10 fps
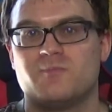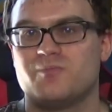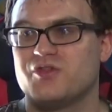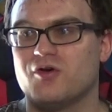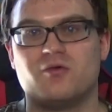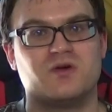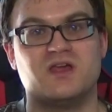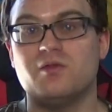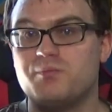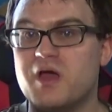So
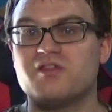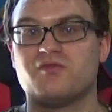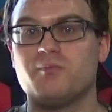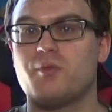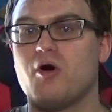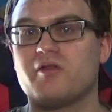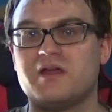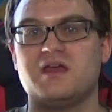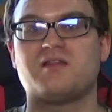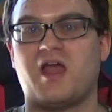his best football
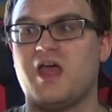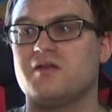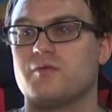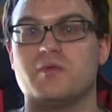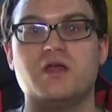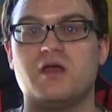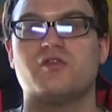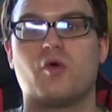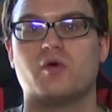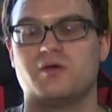is ahead of him. He
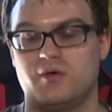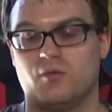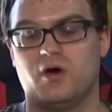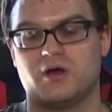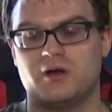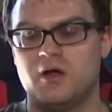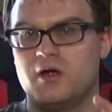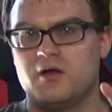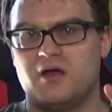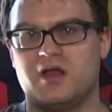is going to be wanted,
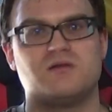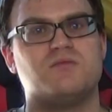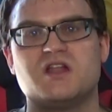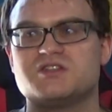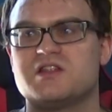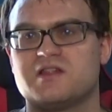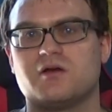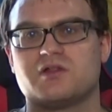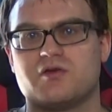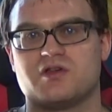and I mentioned
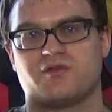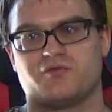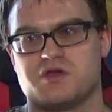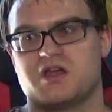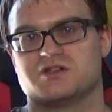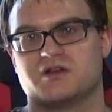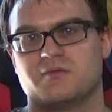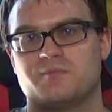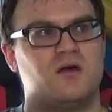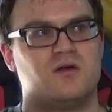Singletary as a free agent.
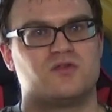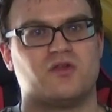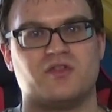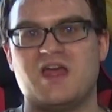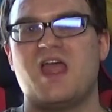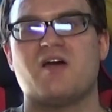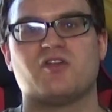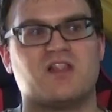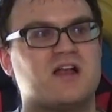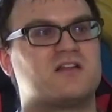So they have a
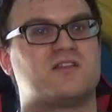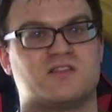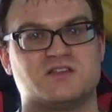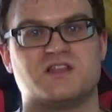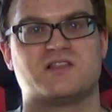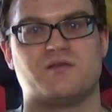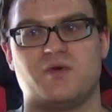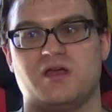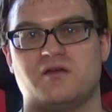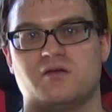lot of decisions to
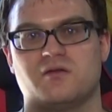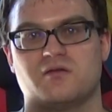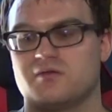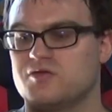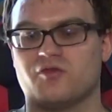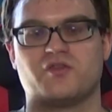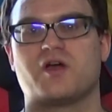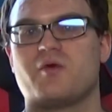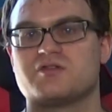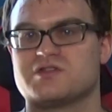make. Don't
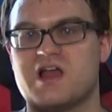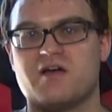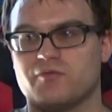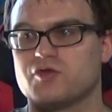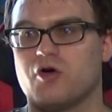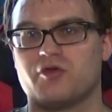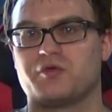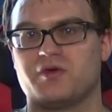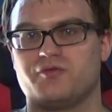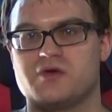forget Roger Saffold's also
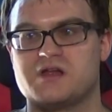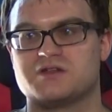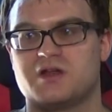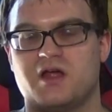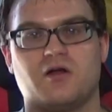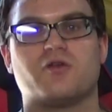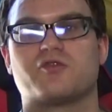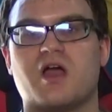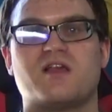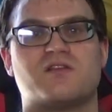a free agent, and other
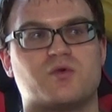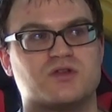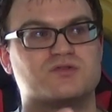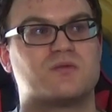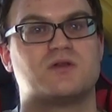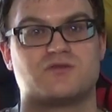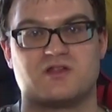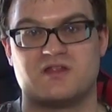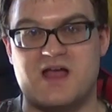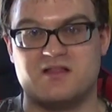guys that were contributors
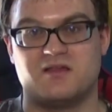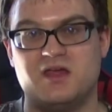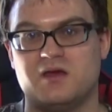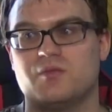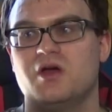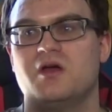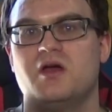to that team.